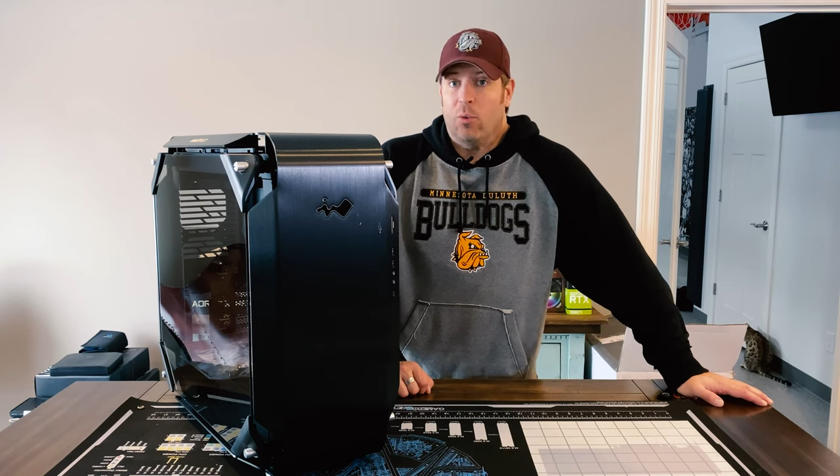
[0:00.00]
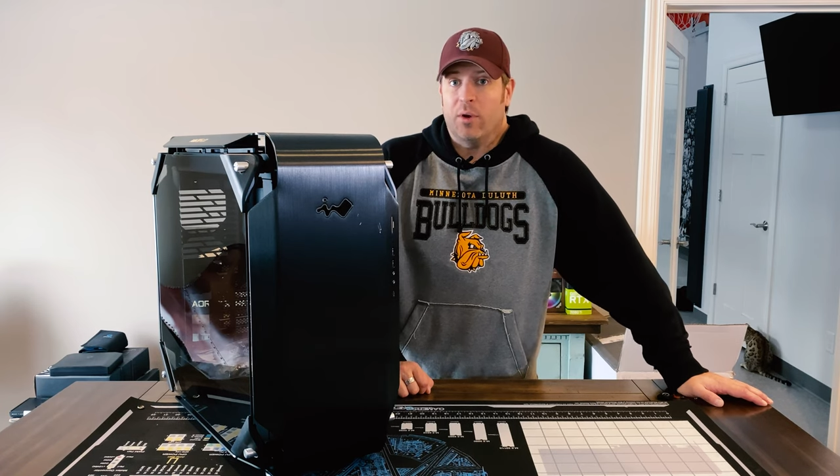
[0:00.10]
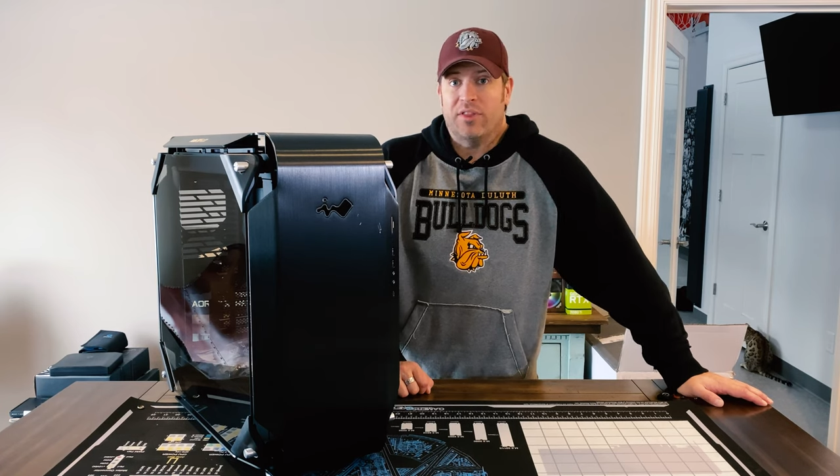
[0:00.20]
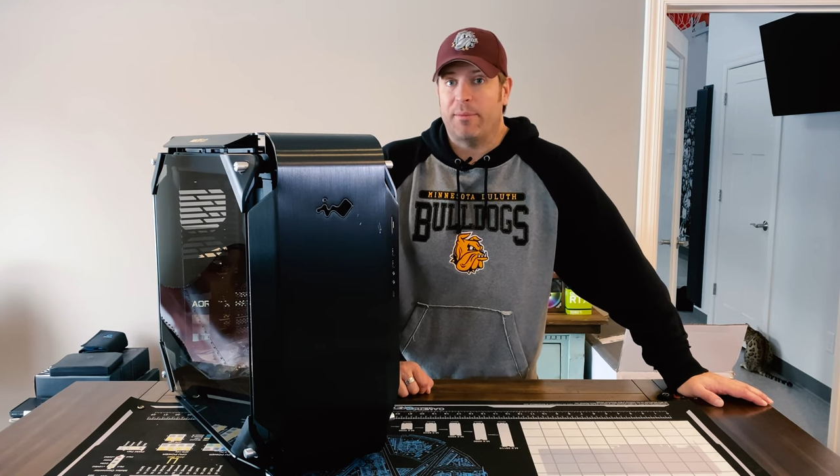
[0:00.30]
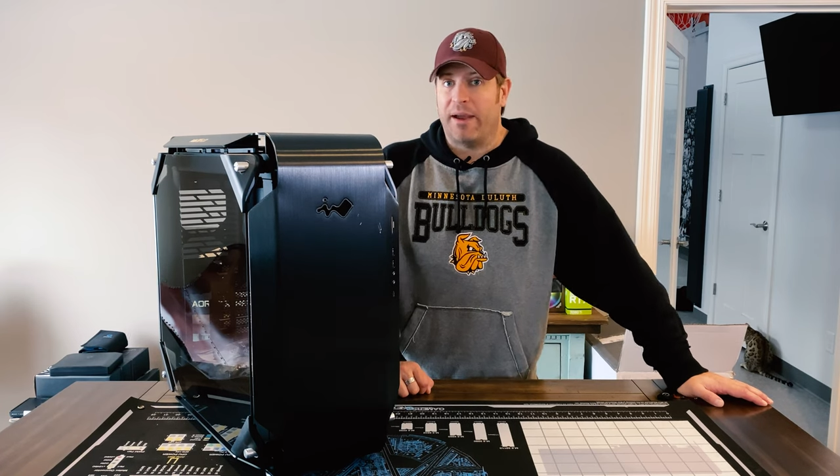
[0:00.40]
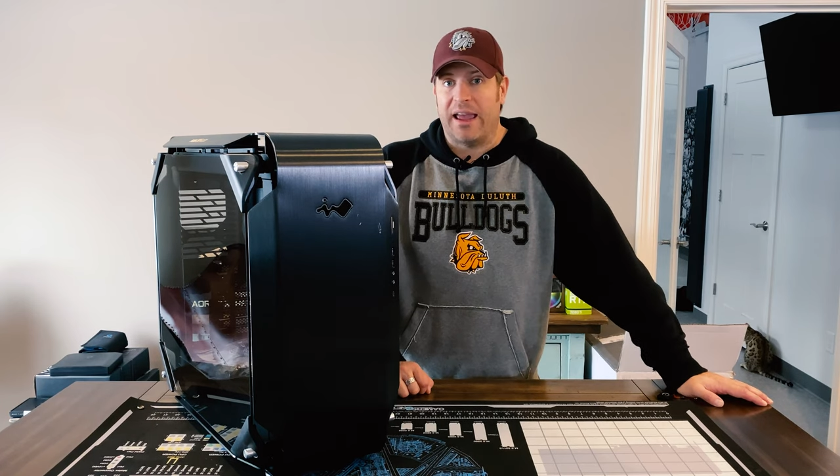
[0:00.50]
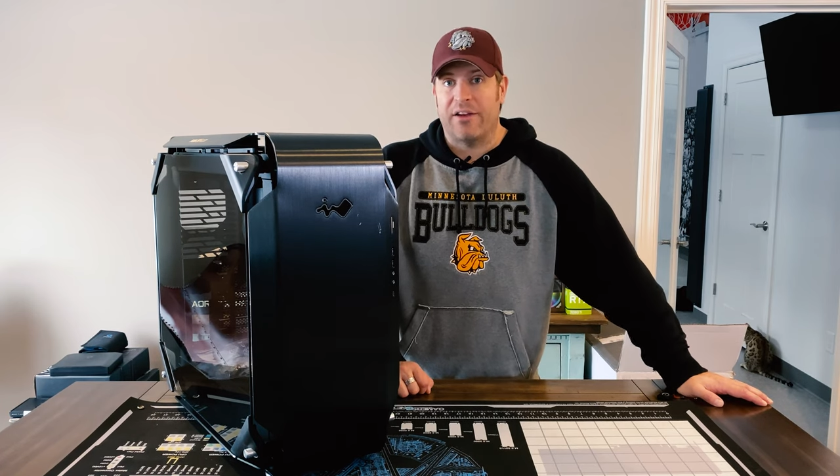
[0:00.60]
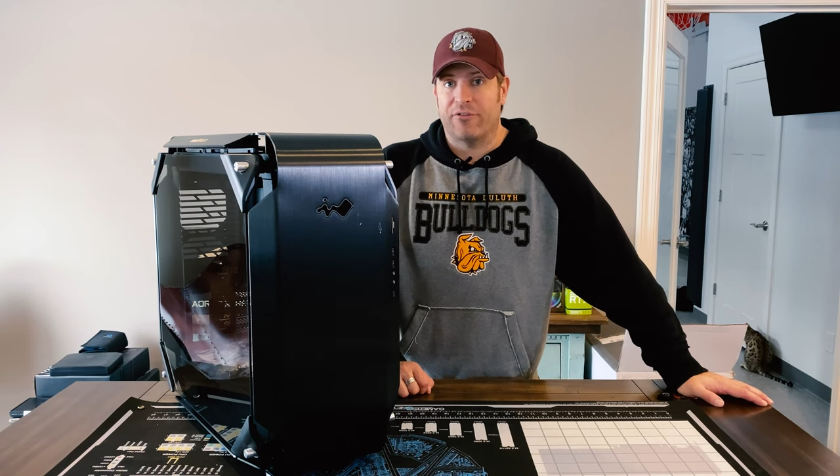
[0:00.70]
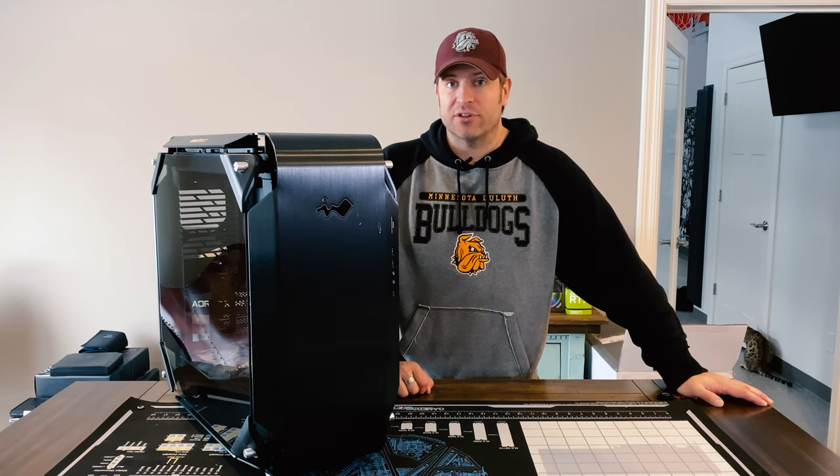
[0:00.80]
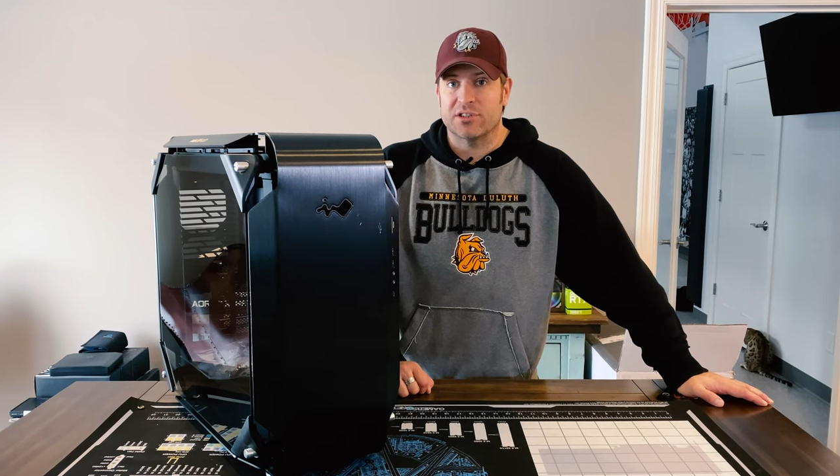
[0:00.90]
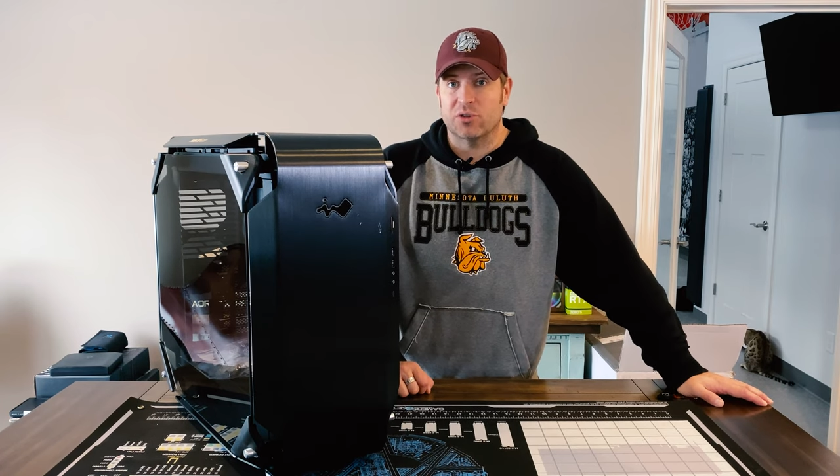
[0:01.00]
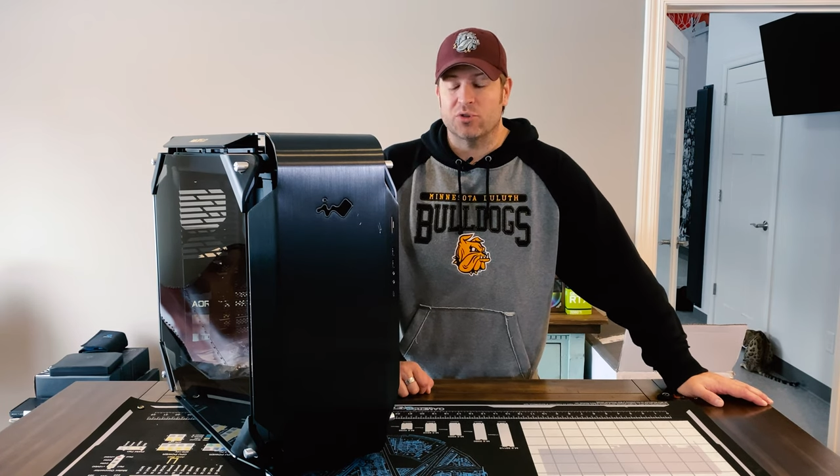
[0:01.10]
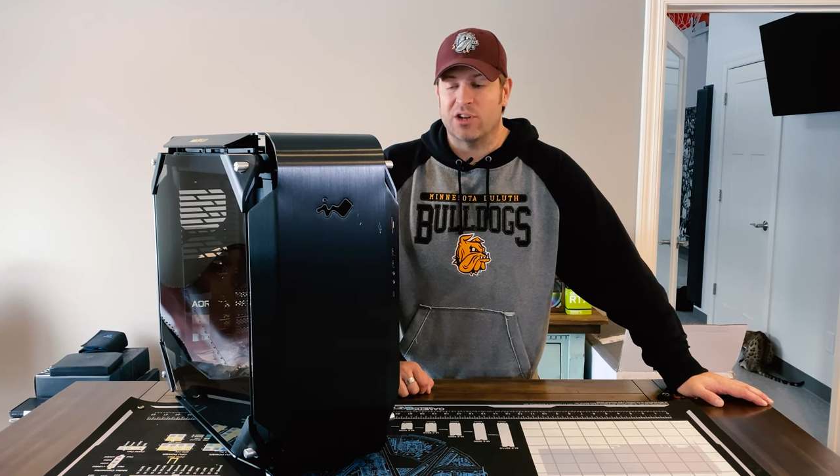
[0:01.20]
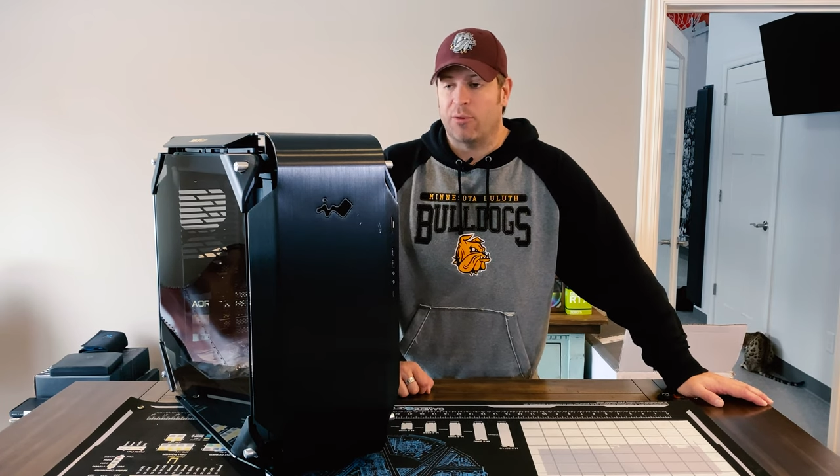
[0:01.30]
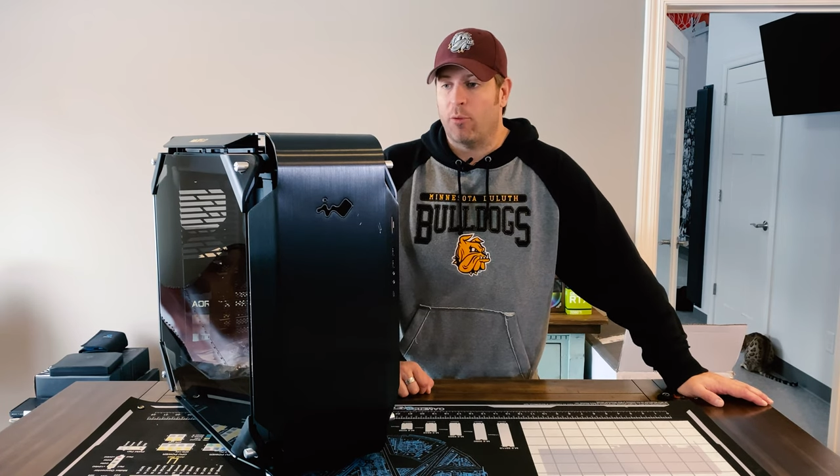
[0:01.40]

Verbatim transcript: what they might have for a solution.